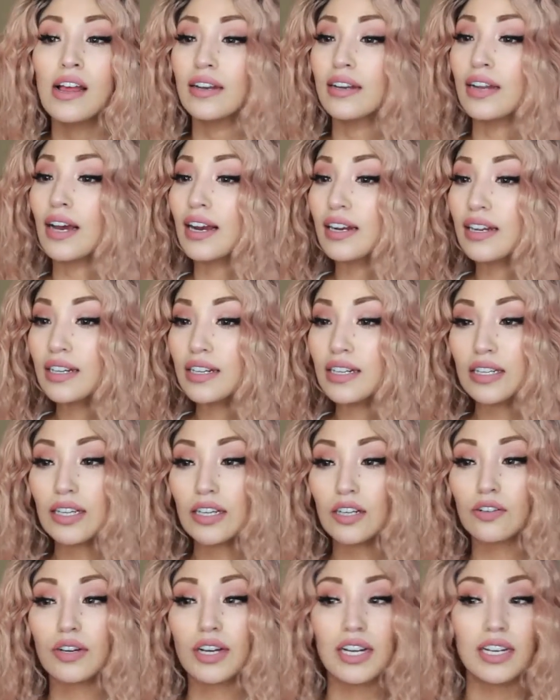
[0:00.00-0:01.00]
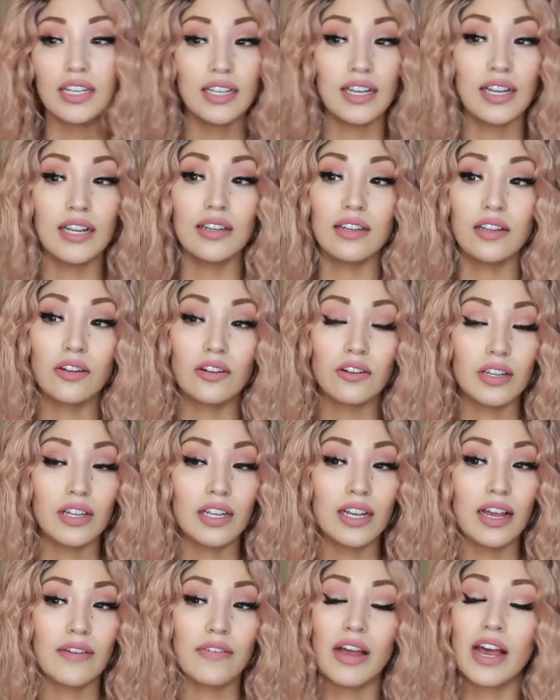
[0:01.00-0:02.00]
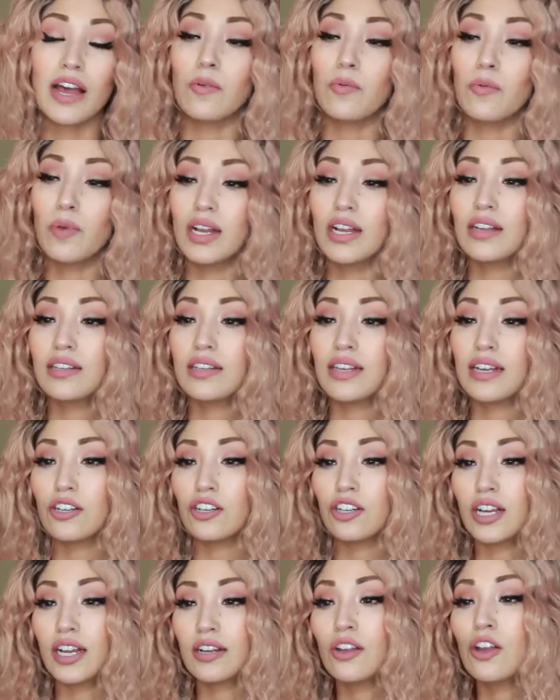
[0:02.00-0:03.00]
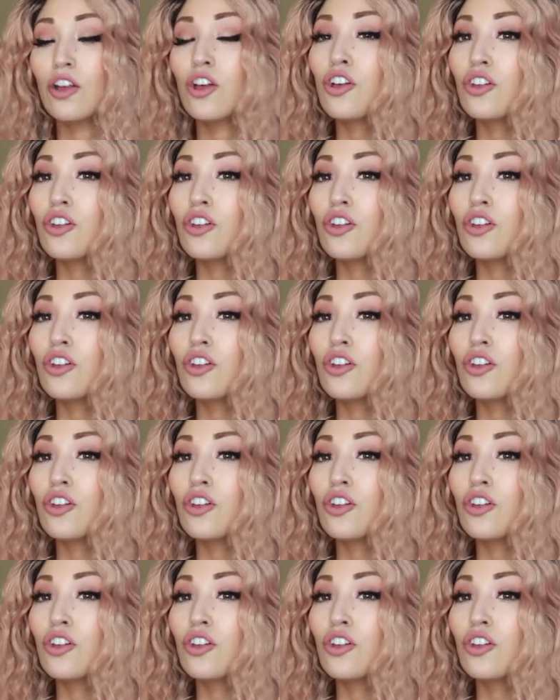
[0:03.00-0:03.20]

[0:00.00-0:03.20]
Not anything crazy. Literally, I've had wigs that shed